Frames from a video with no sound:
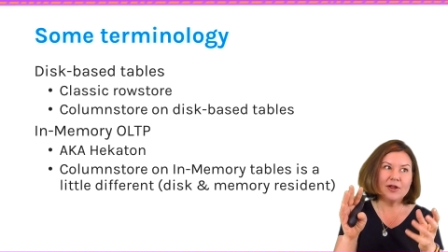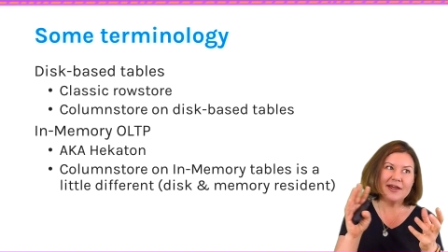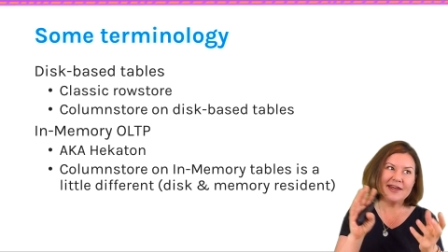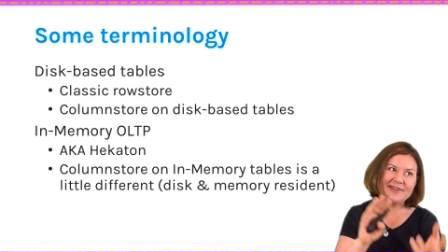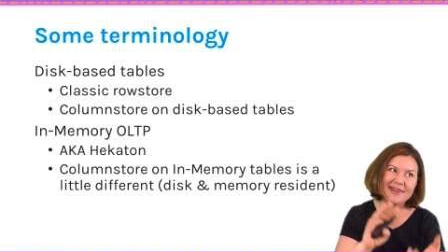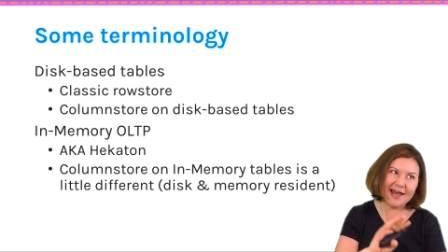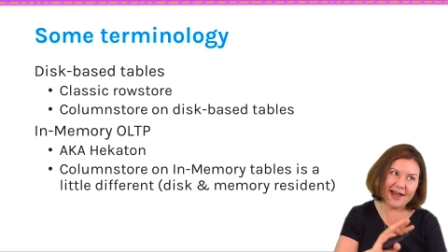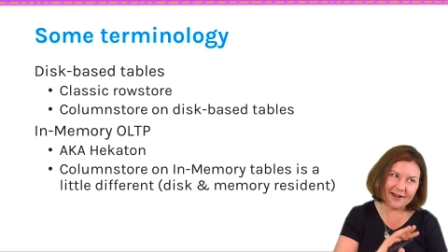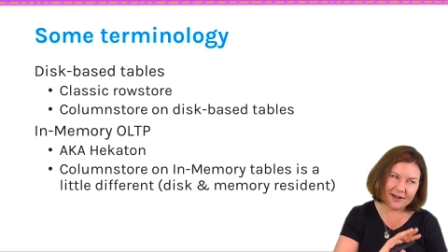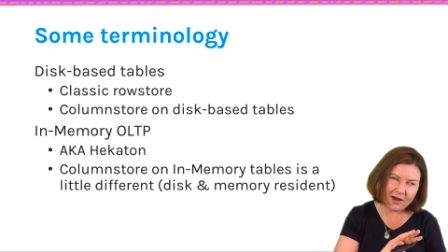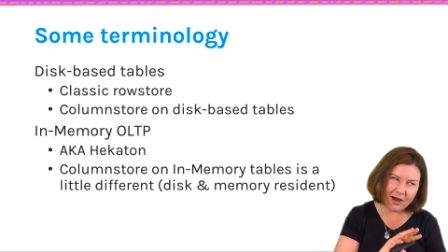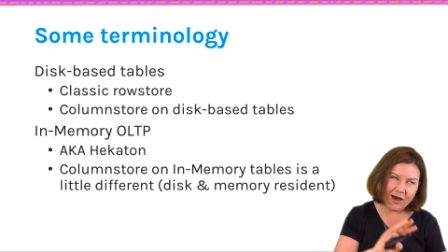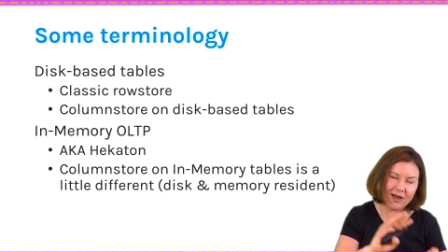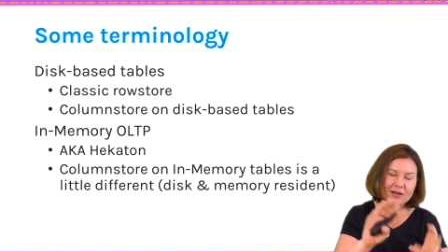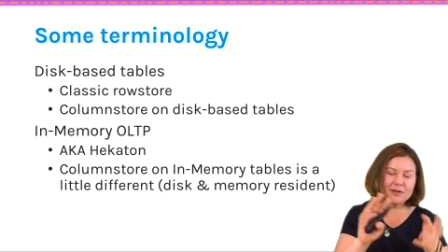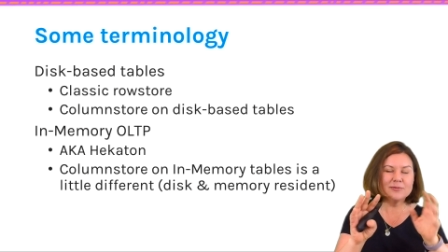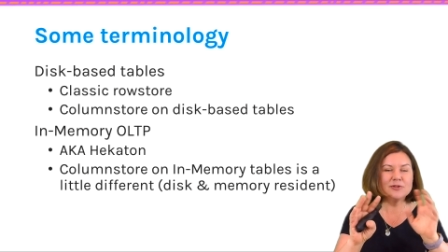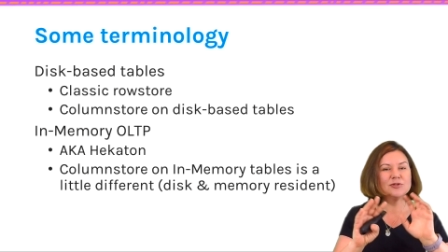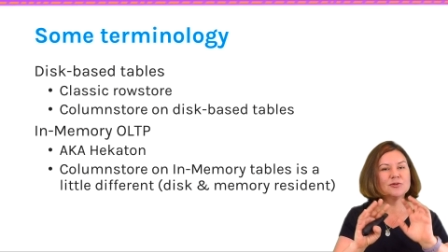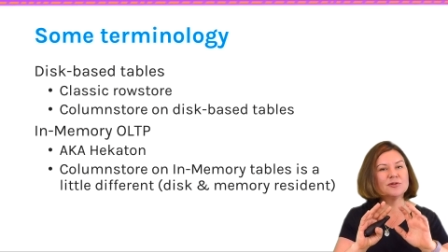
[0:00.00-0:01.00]
and that
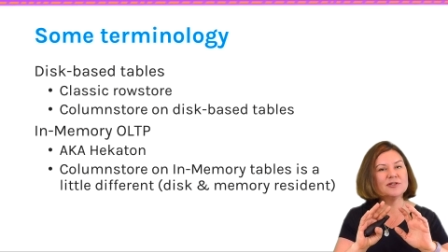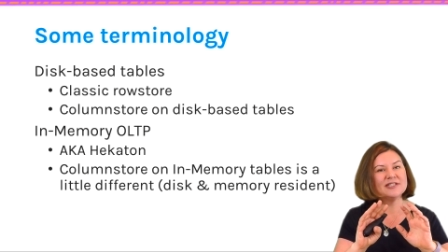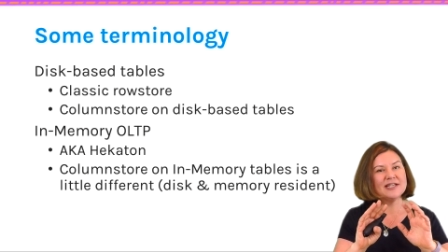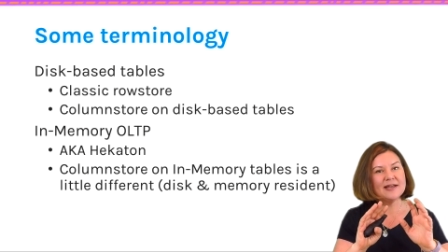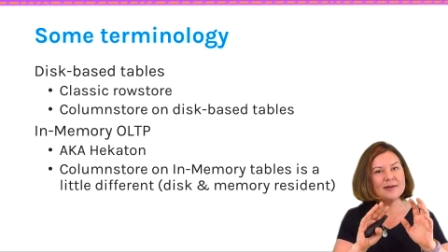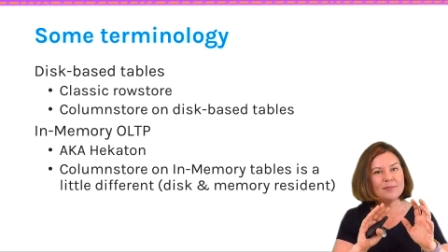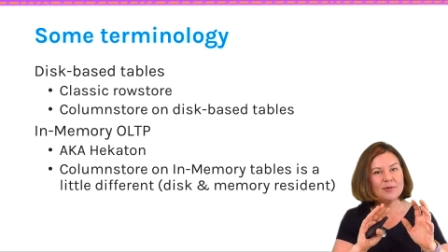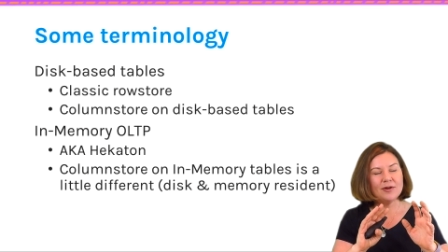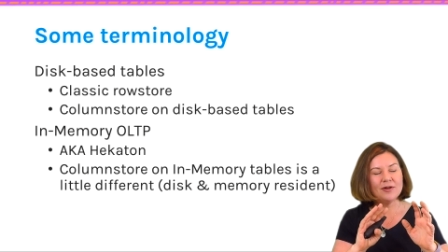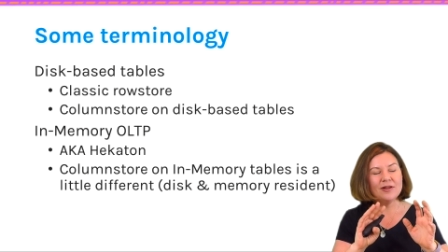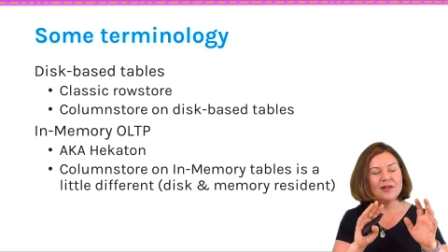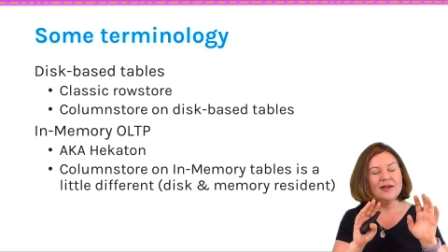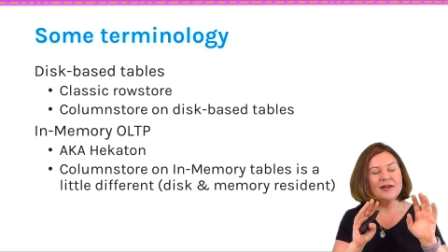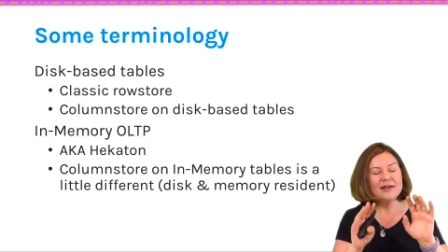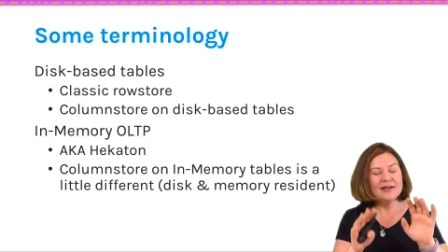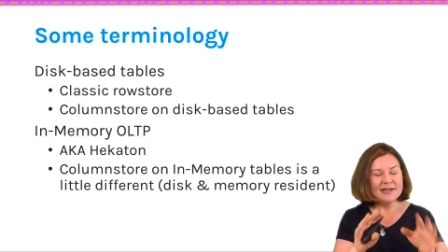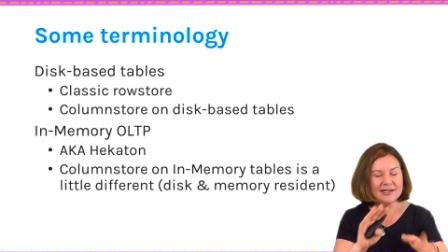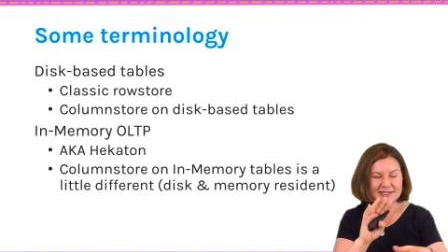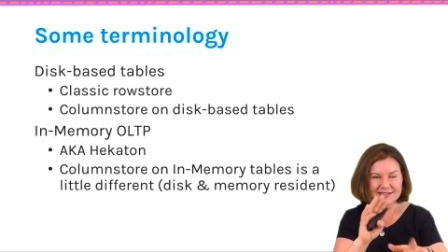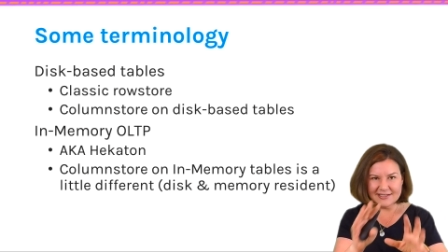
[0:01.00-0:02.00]
column store table
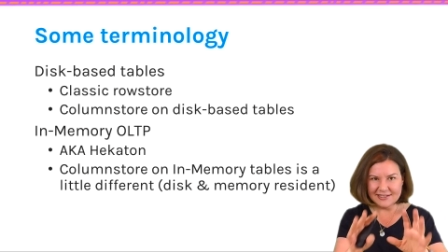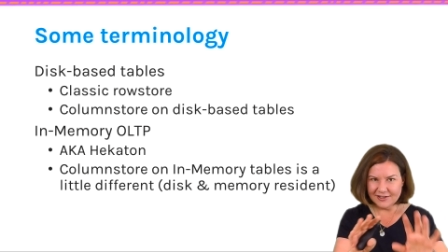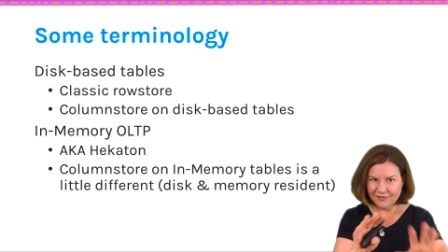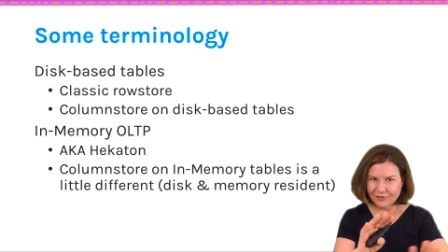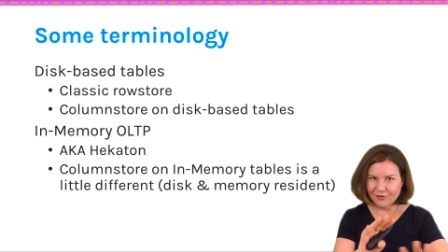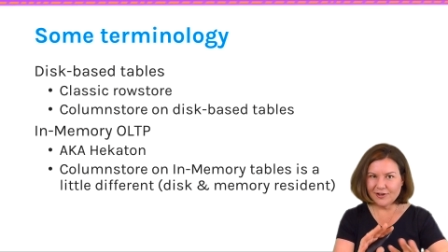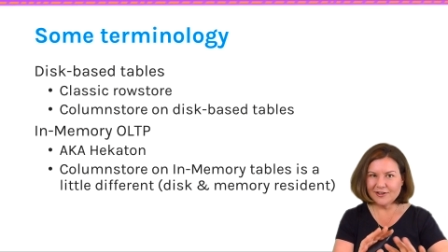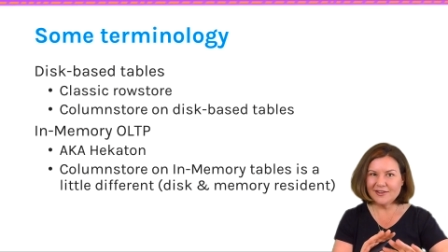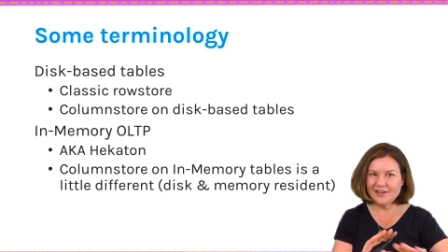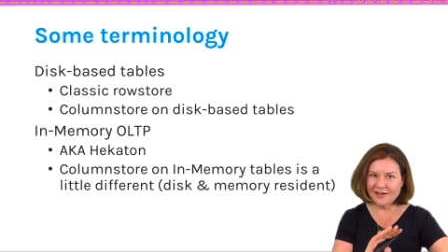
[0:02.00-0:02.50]
is different